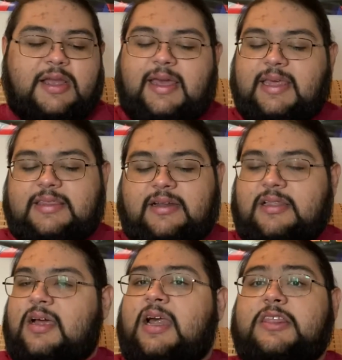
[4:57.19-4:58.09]
I like that a
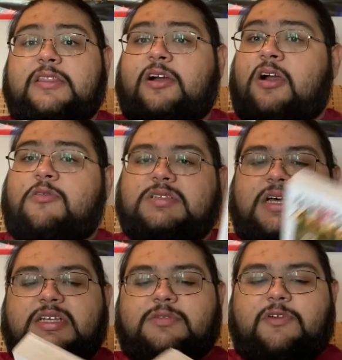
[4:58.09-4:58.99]
lot. I thought the art was
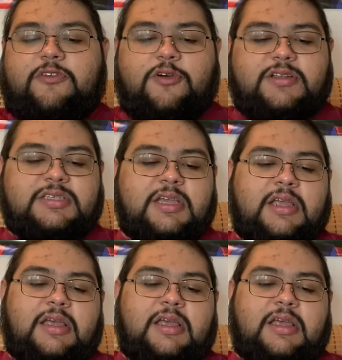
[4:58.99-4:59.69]
awesome, of course.